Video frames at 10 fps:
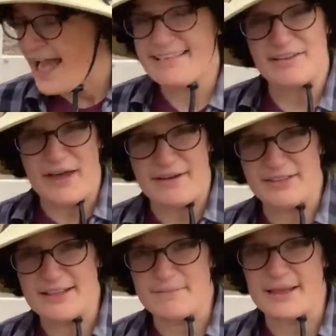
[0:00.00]
still have
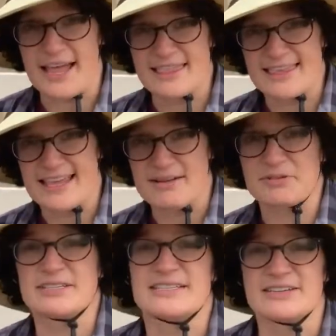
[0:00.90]
these plants in. We're
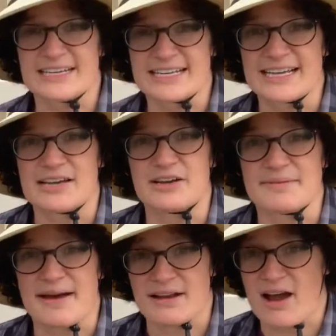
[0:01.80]
still getting a good
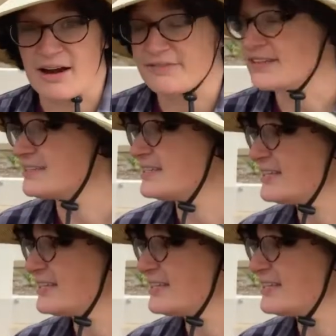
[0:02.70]
amount of harvest.